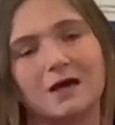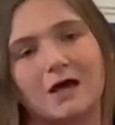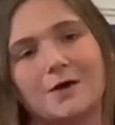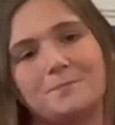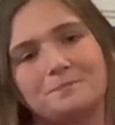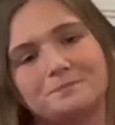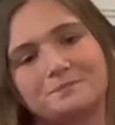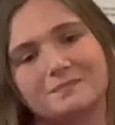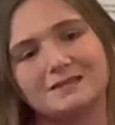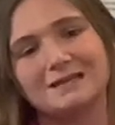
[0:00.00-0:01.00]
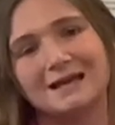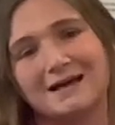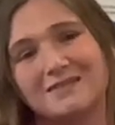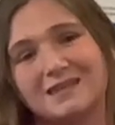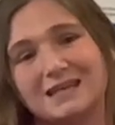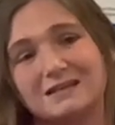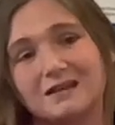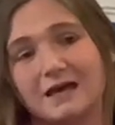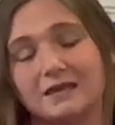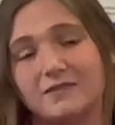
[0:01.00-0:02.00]
and then
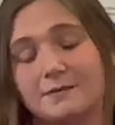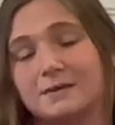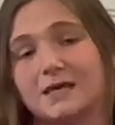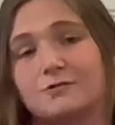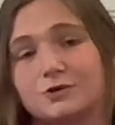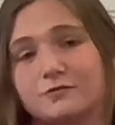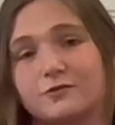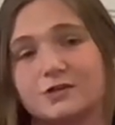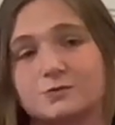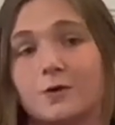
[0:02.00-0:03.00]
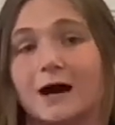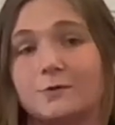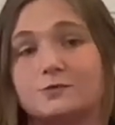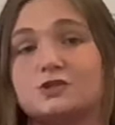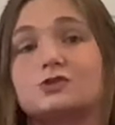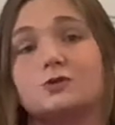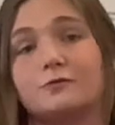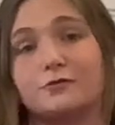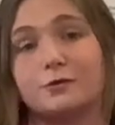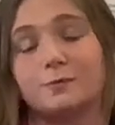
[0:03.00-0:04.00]
them hearing your voice will help to soothe
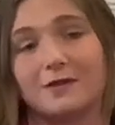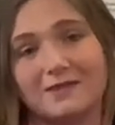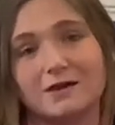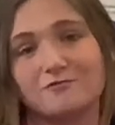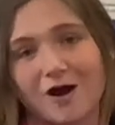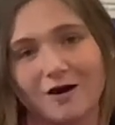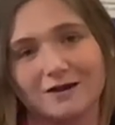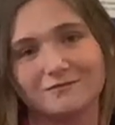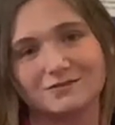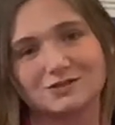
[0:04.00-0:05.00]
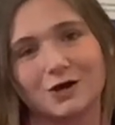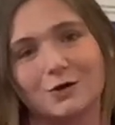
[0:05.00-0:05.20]
them when they arrive. So